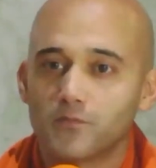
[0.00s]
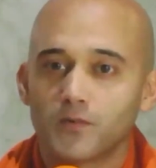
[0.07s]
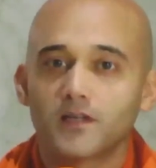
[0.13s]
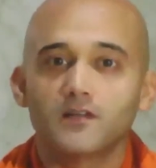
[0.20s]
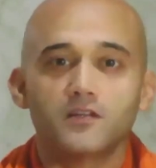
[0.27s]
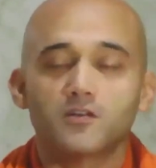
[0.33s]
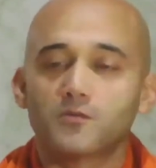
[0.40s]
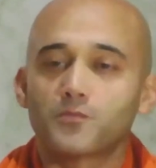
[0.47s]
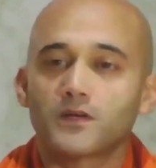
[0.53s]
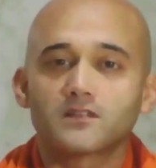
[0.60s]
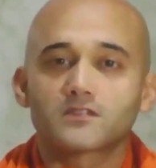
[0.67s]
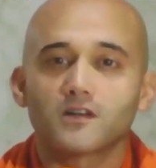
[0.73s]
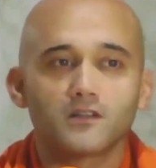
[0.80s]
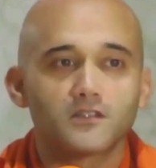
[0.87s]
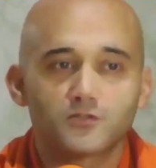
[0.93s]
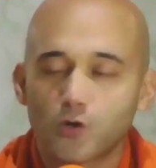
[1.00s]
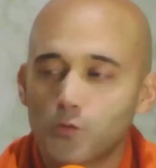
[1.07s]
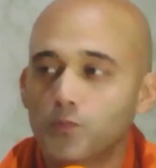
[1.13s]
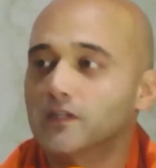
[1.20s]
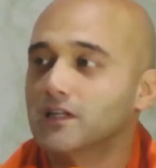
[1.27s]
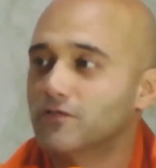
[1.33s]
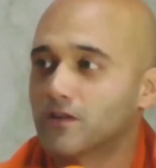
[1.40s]
but European scholars don't
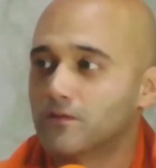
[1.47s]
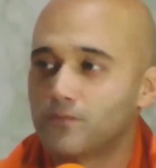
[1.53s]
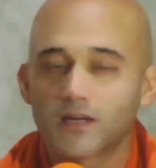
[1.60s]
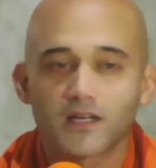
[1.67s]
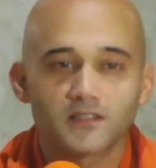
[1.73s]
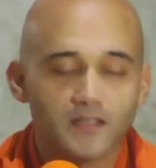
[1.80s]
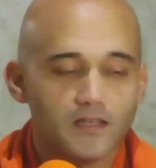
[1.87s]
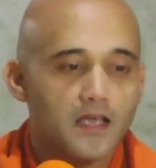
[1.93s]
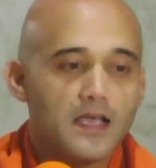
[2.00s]
believe it because